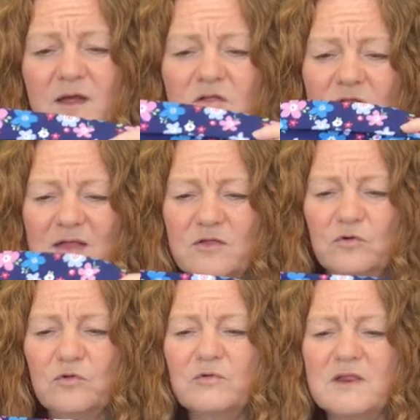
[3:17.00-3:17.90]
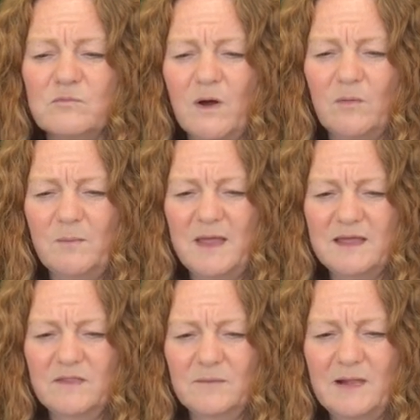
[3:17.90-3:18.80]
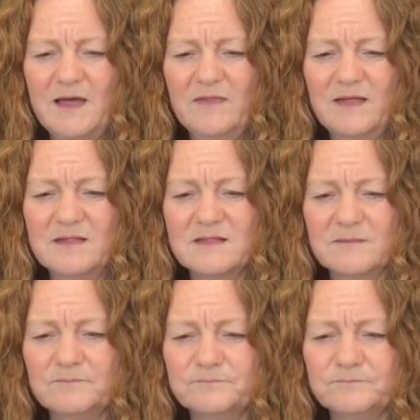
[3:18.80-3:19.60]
So that's another reason why we're making them like this.